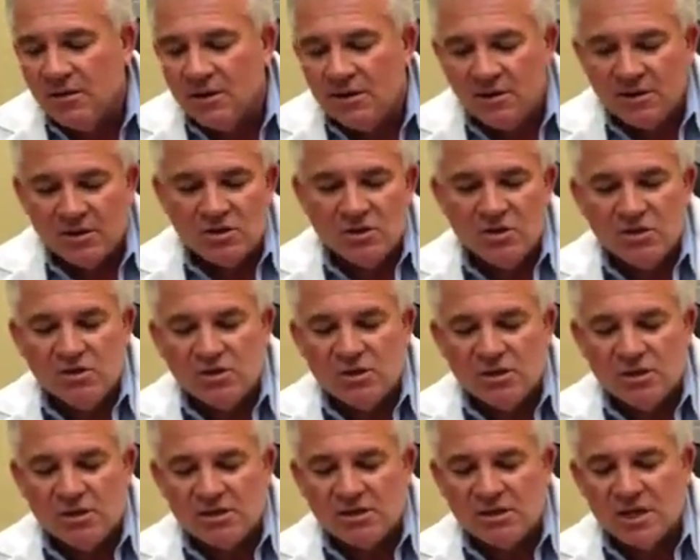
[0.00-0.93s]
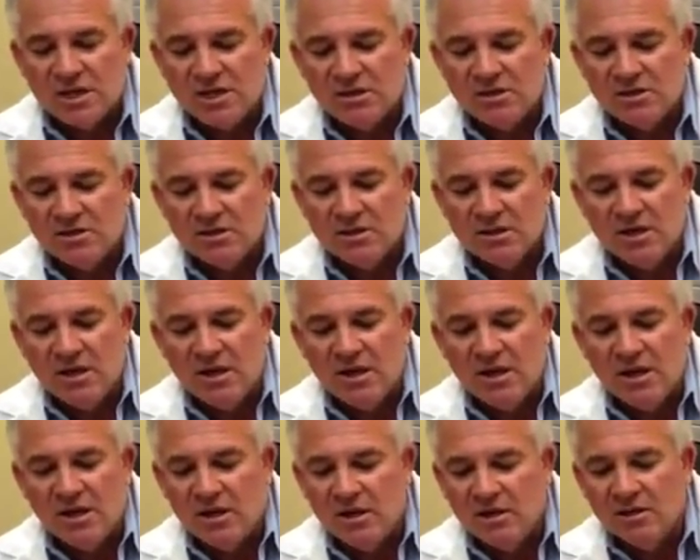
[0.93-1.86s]
This usually sends
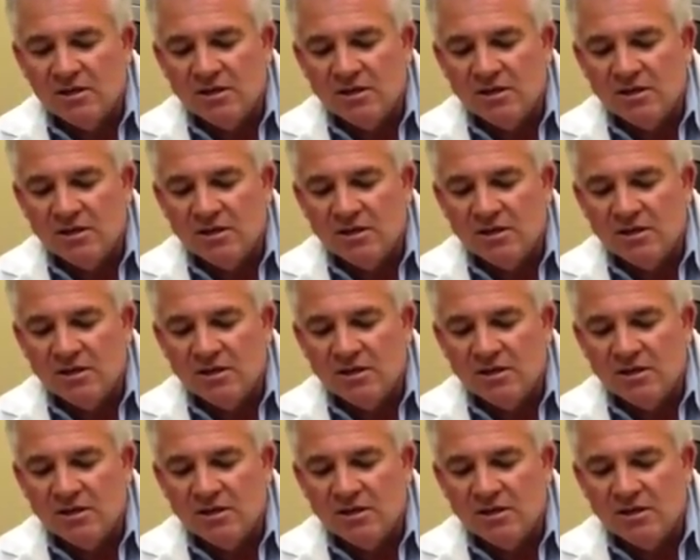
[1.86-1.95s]
the